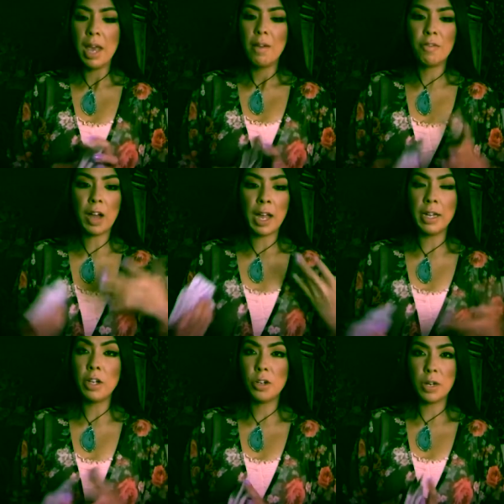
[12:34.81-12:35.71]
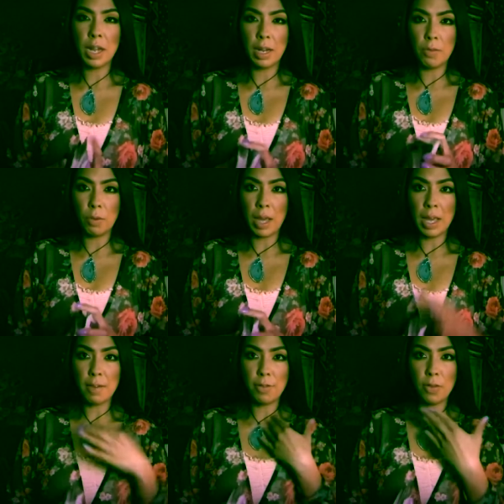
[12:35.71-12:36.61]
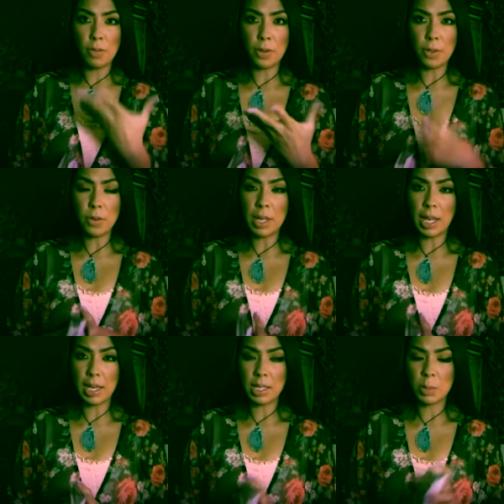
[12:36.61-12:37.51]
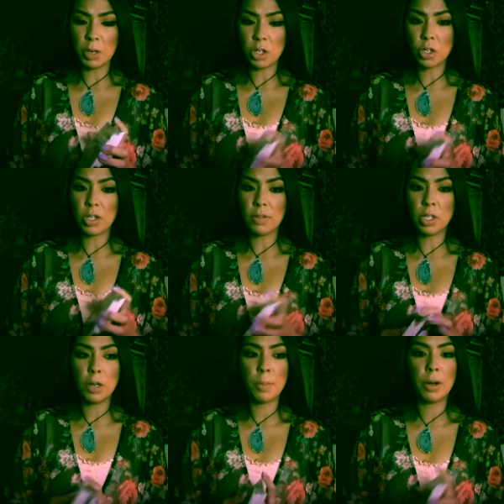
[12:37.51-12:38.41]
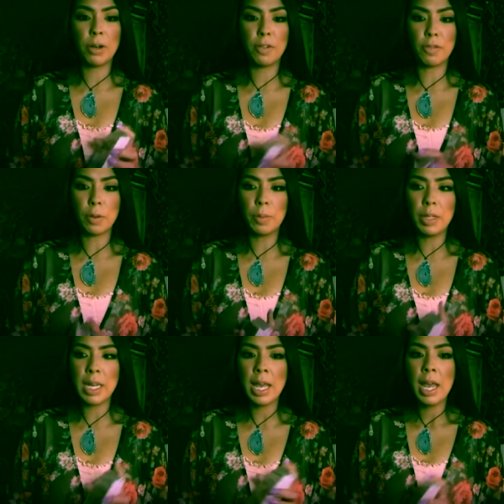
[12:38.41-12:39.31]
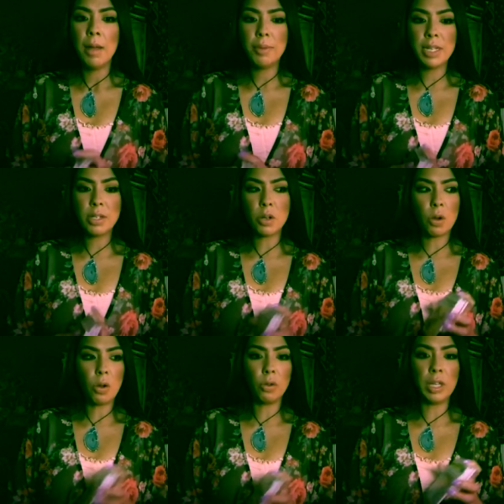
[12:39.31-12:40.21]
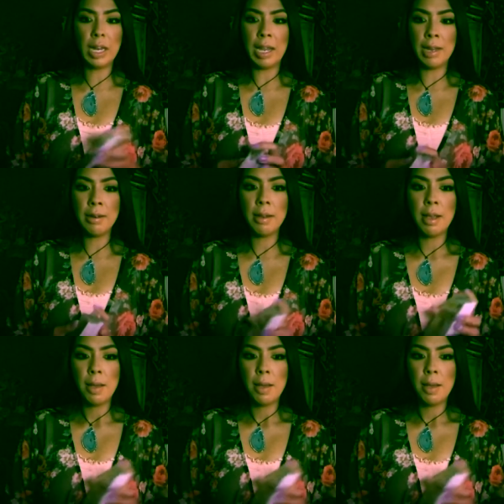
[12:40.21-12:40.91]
Find a creative way if you feel you can't express yourself to your partner verbally. Please don't hold it in